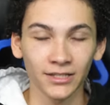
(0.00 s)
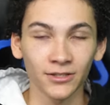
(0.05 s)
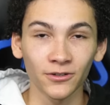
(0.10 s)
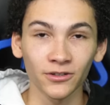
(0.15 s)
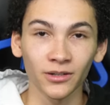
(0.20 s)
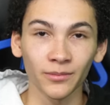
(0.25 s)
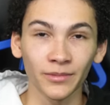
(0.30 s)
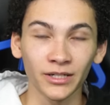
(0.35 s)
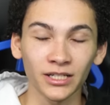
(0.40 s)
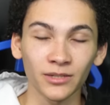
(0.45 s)

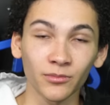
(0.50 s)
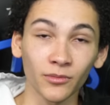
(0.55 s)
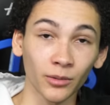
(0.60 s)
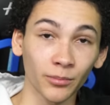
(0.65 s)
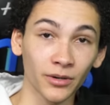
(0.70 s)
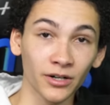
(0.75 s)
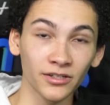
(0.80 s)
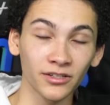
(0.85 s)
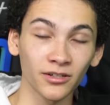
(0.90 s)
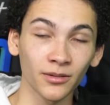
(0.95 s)
sold a bunch
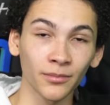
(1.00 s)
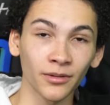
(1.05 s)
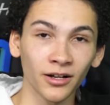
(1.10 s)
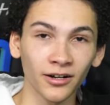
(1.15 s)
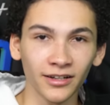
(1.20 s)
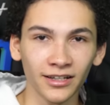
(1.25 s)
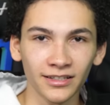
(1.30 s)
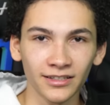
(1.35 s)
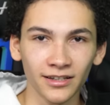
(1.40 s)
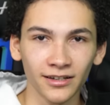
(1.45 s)
more personal
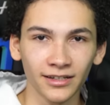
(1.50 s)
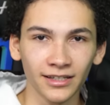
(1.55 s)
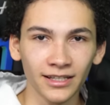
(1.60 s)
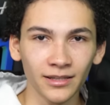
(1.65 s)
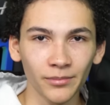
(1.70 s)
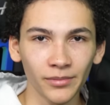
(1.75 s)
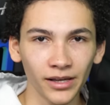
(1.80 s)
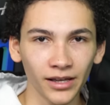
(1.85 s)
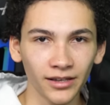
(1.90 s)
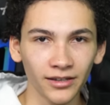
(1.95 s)
belongings on
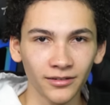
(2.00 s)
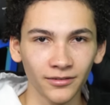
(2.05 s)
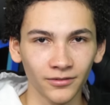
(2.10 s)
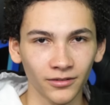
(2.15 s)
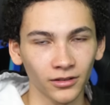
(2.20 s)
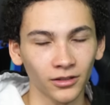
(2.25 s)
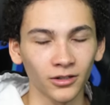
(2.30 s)
eBay,